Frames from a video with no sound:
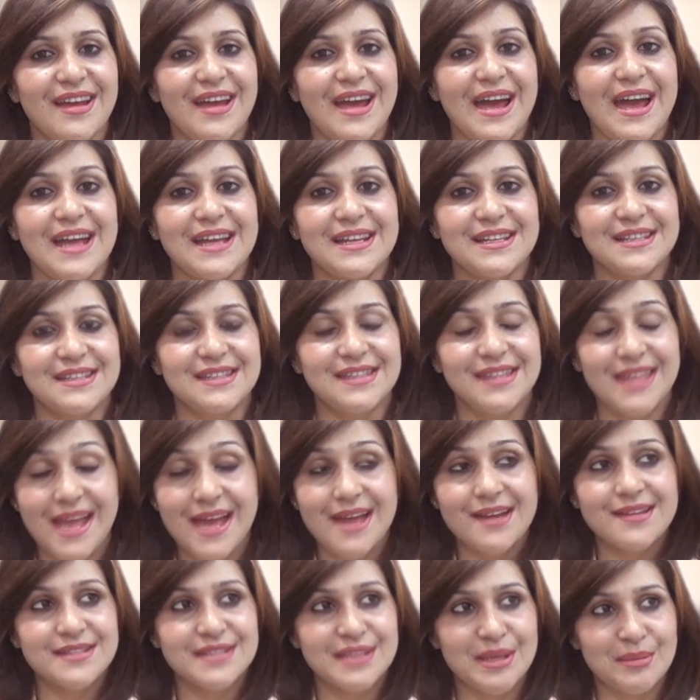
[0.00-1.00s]
And
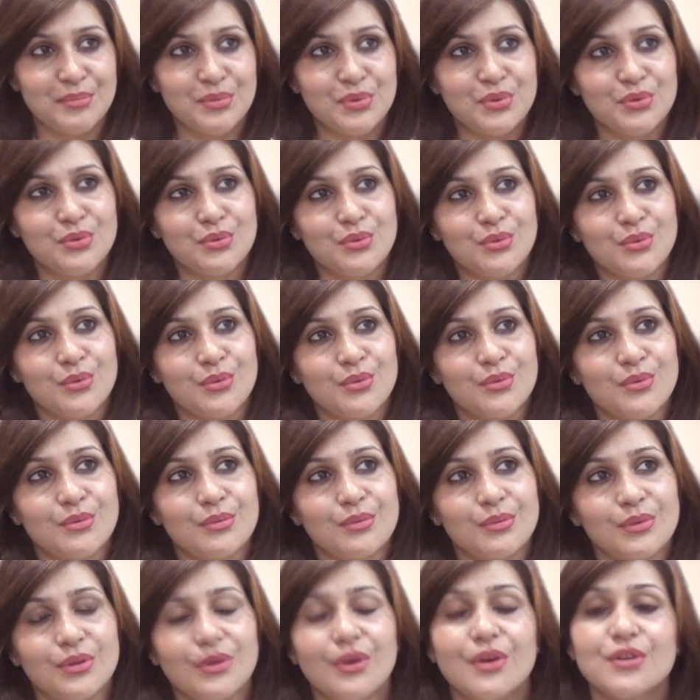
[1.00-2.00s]
there Sambhu
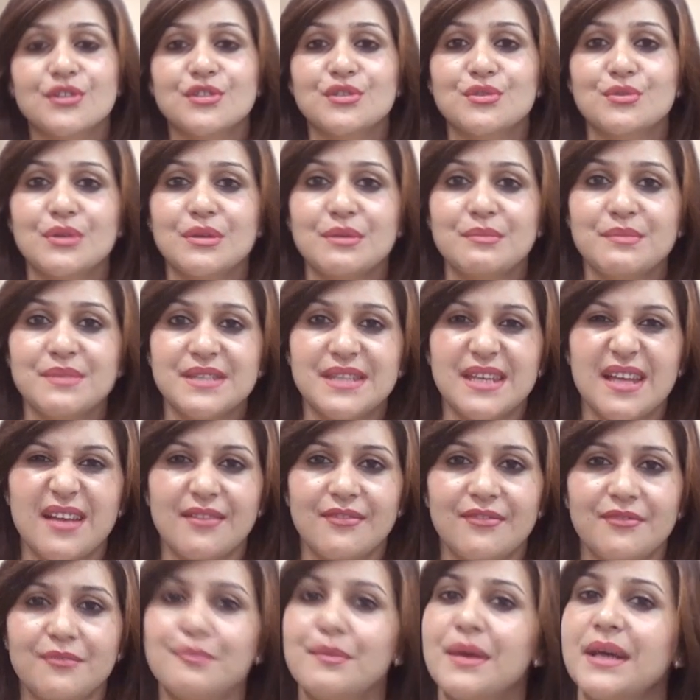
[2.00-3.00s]
thought to
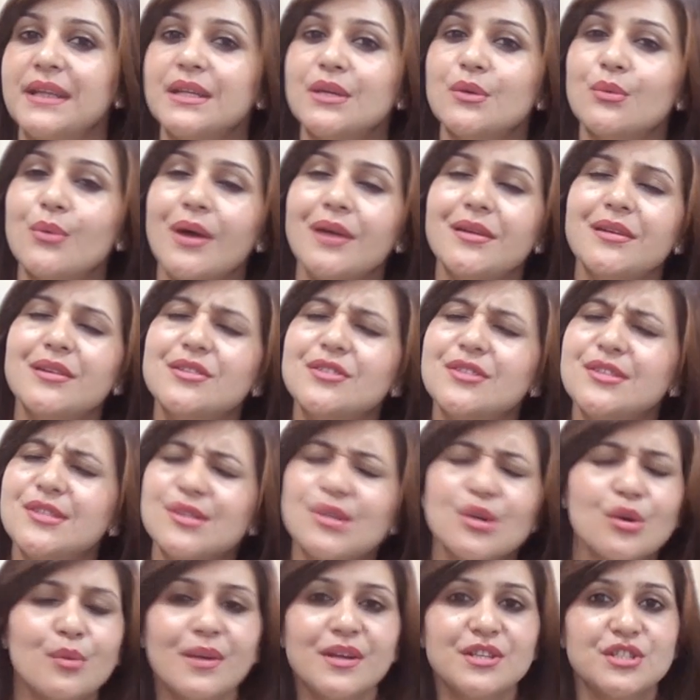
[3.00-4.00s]
himself, mother worried
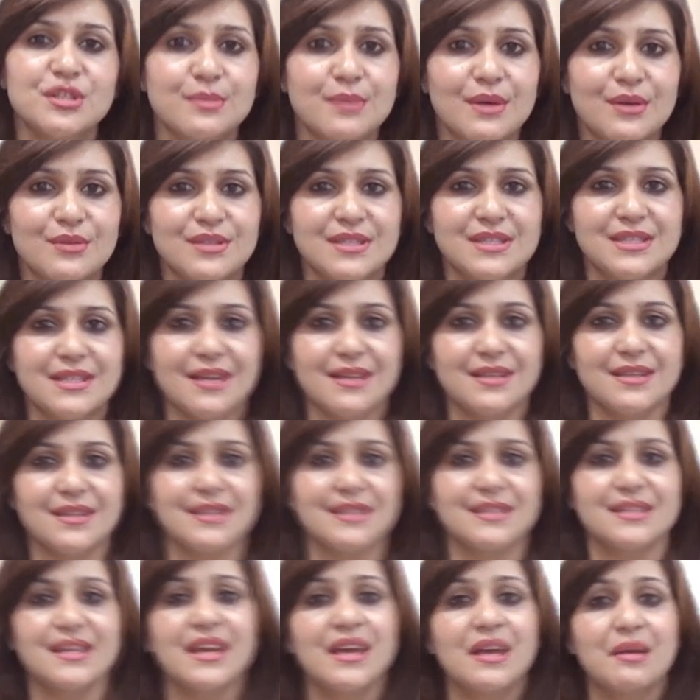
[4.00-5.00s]
so much about
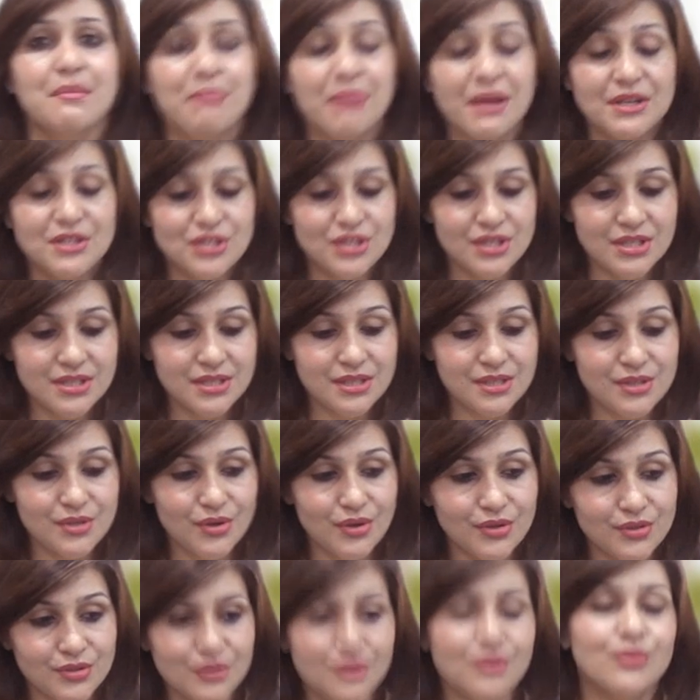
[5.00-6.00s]
studies, but she did
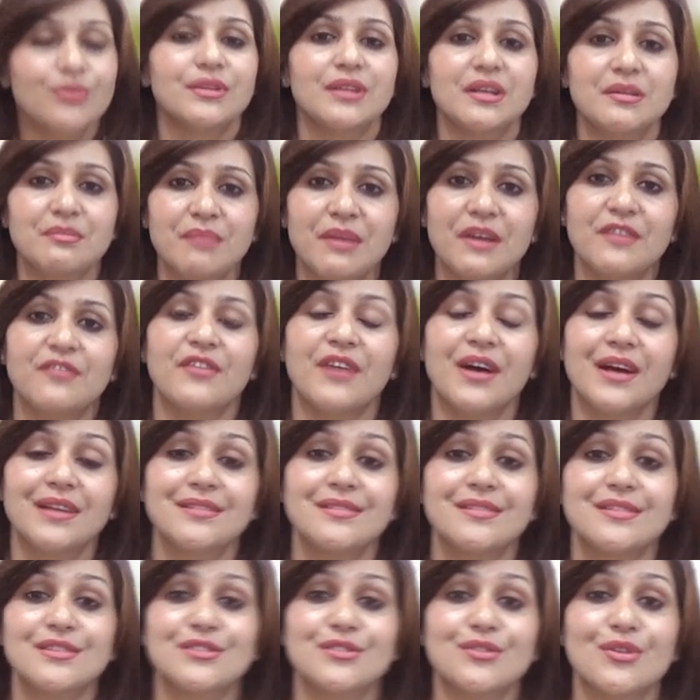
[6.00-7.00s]
not know that my father
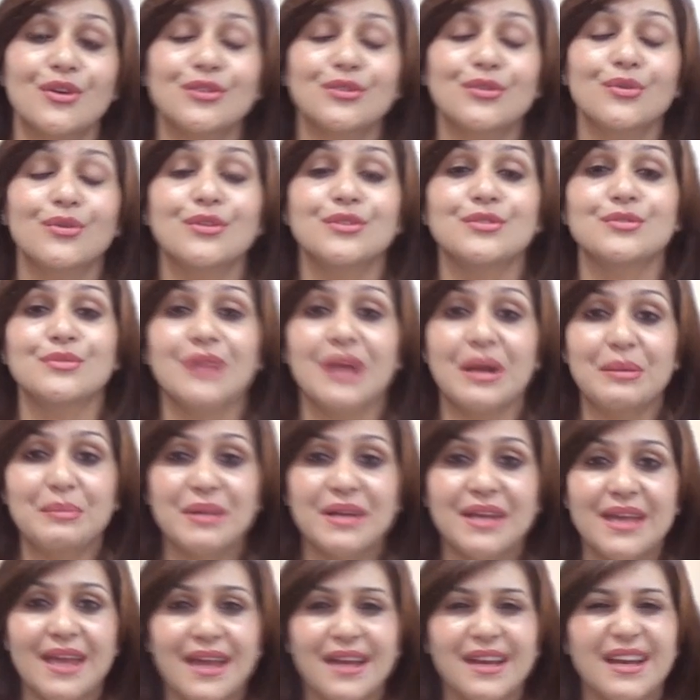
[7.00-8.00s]
is not going to come
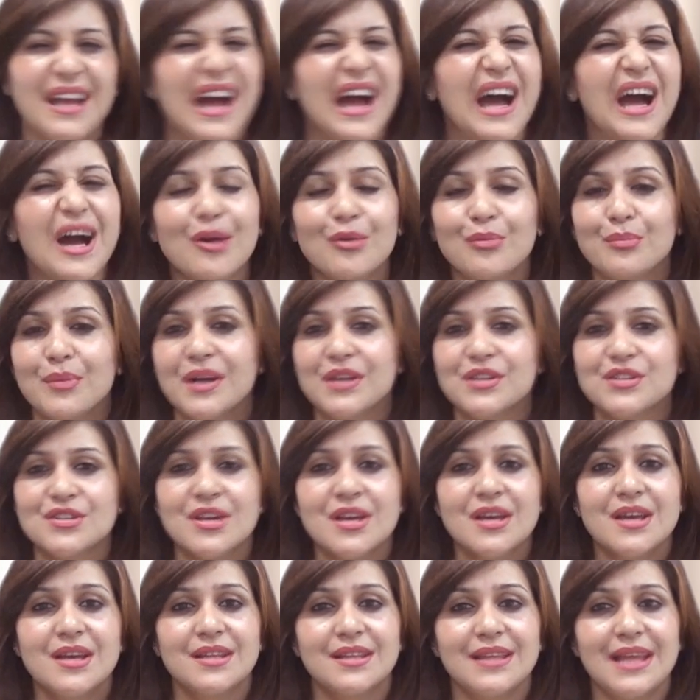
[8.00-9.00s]
again. How much
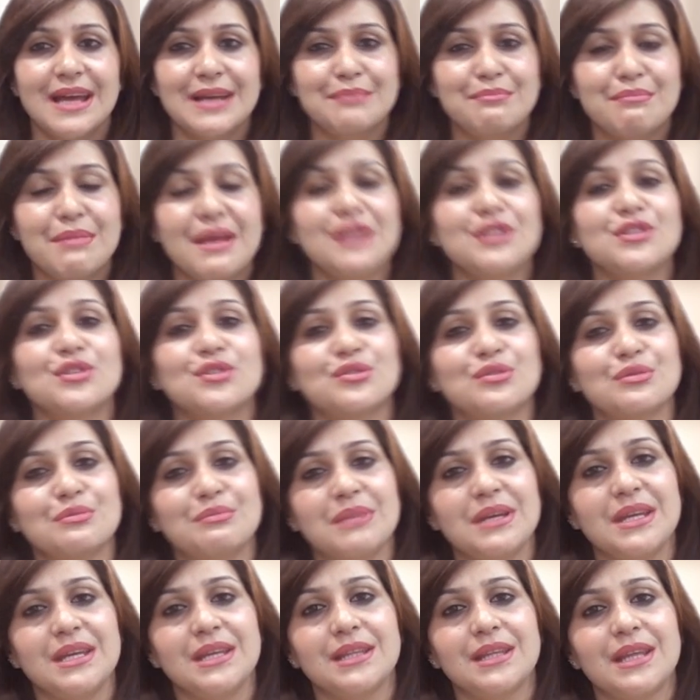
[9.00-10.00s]
that meant to
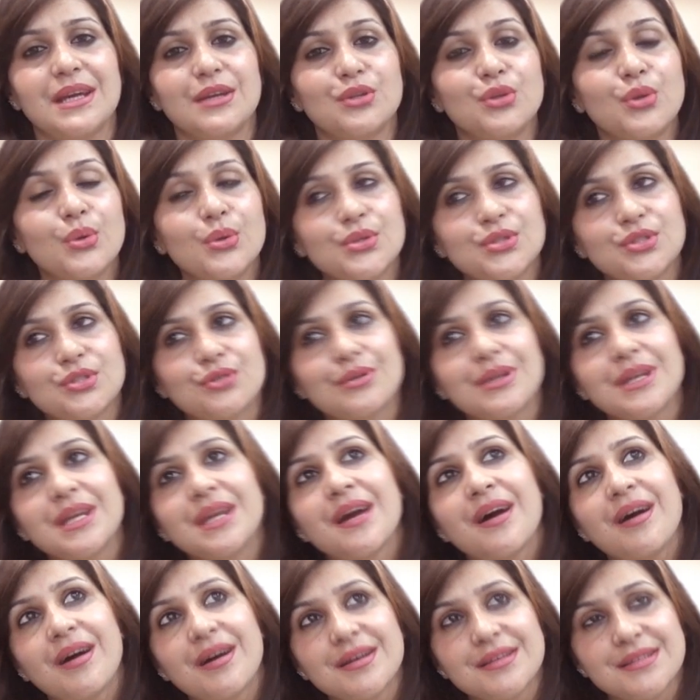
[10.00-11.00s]
me, that those 3
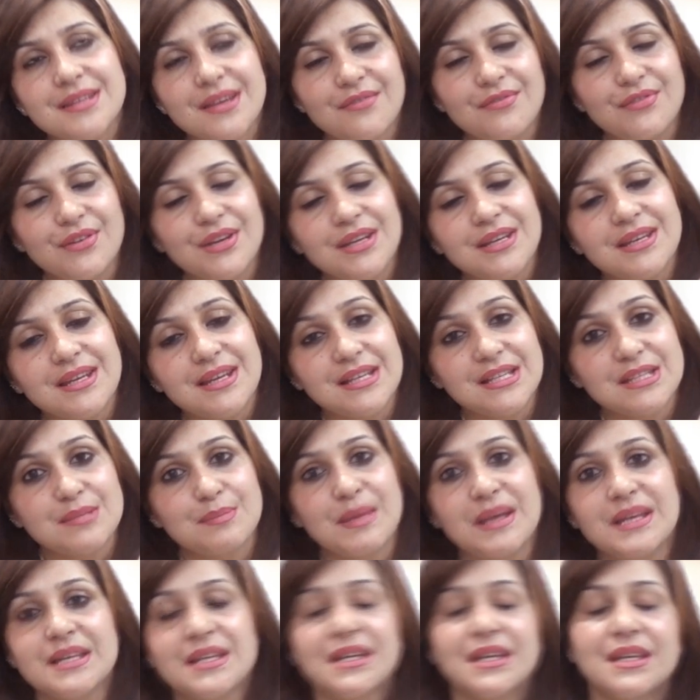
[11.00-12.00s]
hours every day
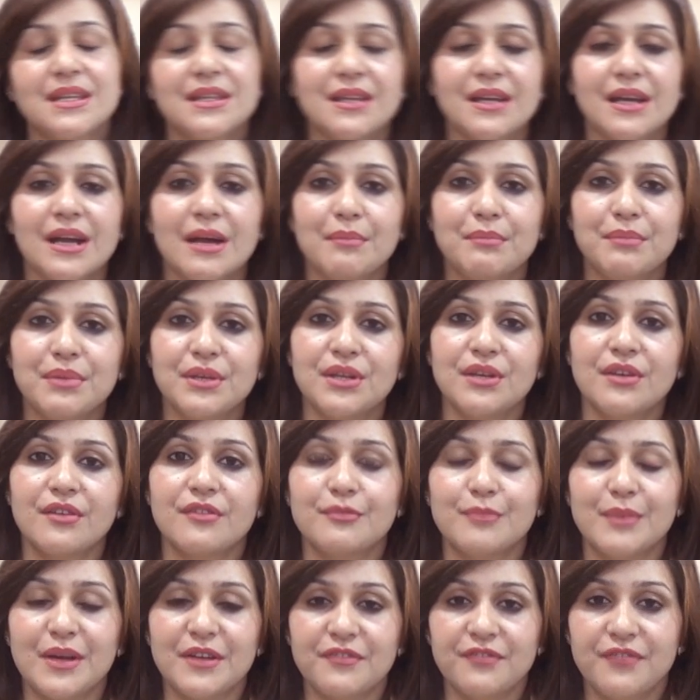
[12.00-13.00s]
spending in the company of
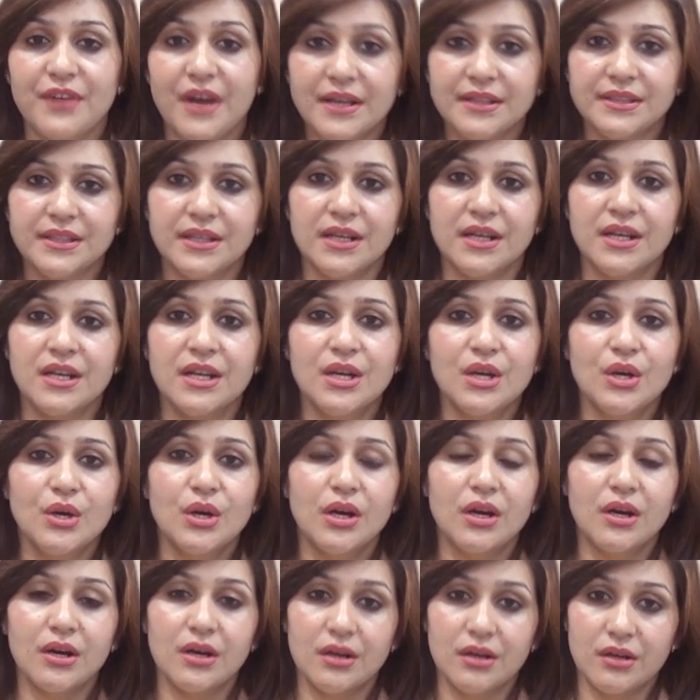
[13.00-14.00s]
my father
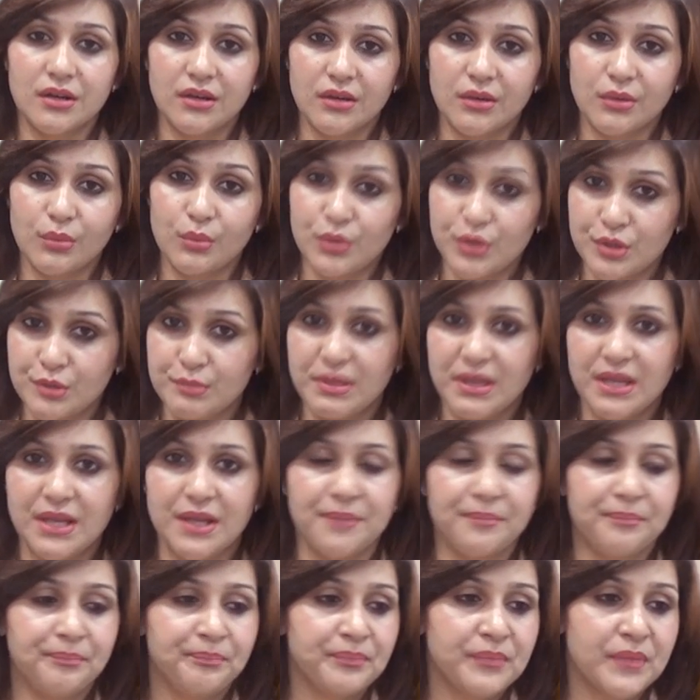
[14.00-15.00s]
would
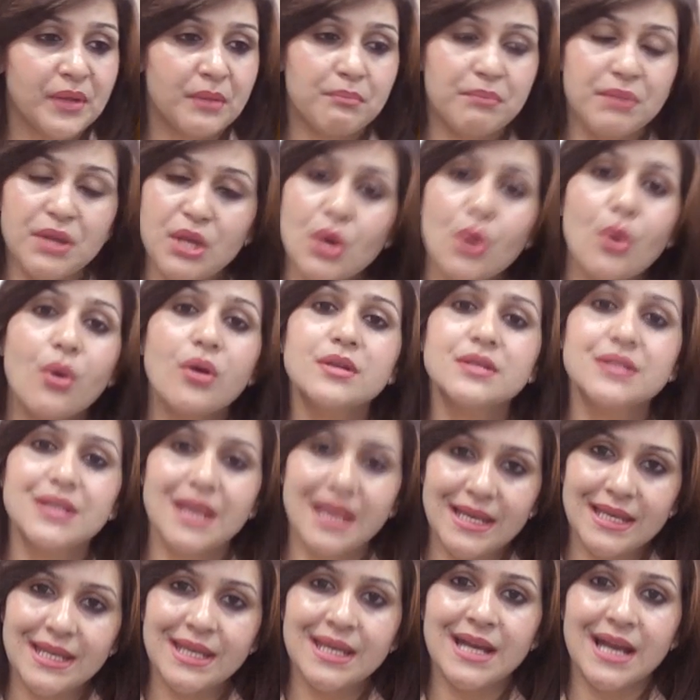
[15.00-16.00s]
be beyond
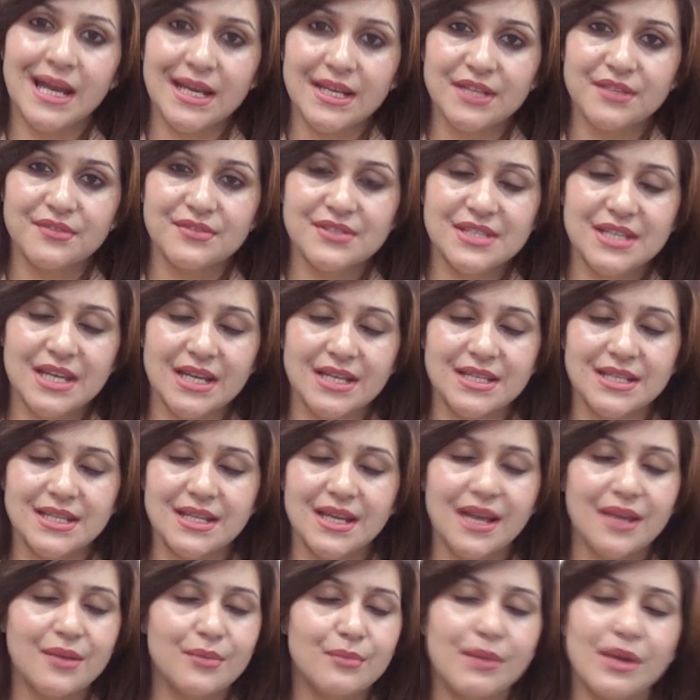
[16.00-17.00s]
any kind of study,
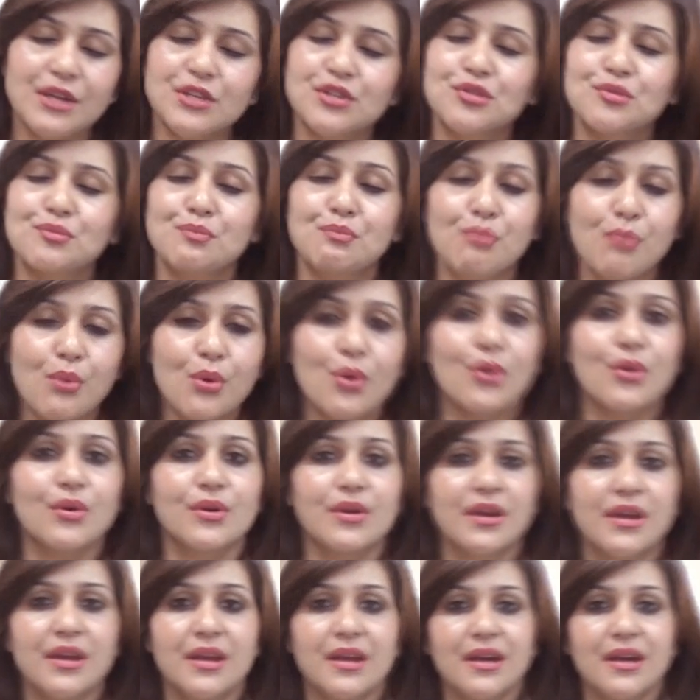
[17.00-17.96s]
and much more